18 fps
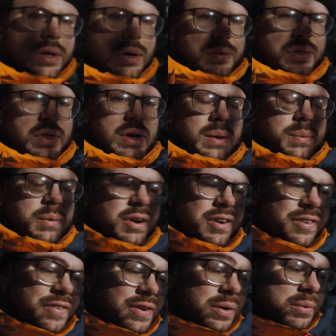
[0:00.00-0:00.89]
Don't think I'm
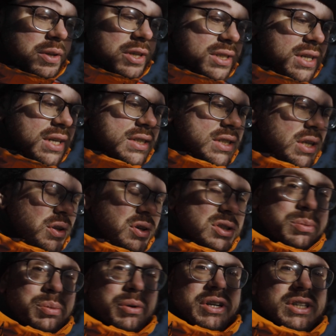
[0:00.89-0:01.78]
gonna film this because it
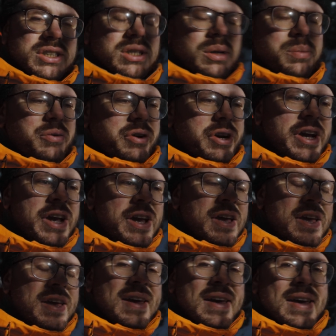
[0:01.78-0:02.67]
looks pretty slippery.
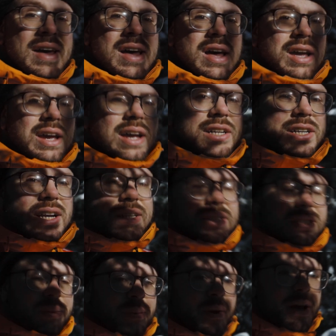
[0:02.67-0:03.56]
Catch you
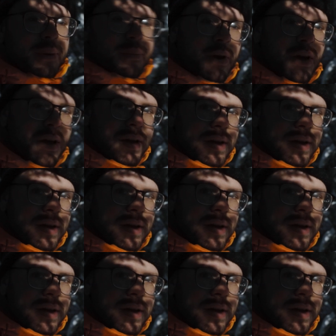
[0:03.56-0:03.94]
guys at the bottom.